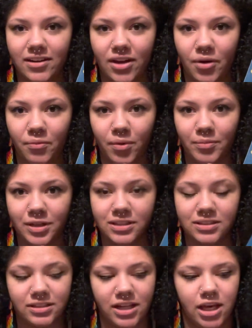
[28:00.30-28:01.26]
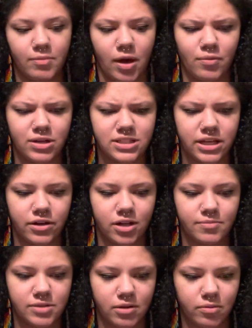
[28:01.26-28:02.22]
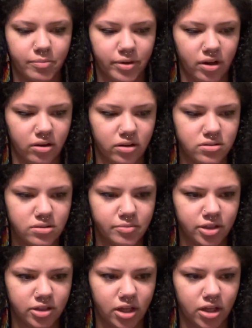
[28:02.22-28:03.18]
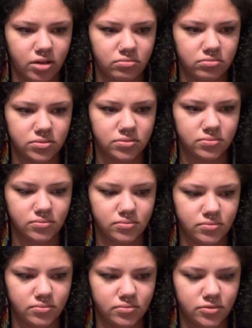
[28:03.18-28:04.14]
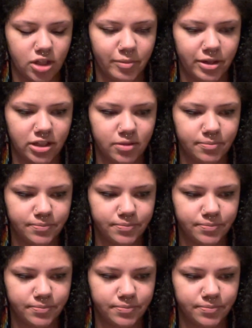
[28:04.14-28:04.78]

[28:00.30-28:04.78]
a woman's name. I want to say her name's like, what, Bianca or something like that? Am I dumb?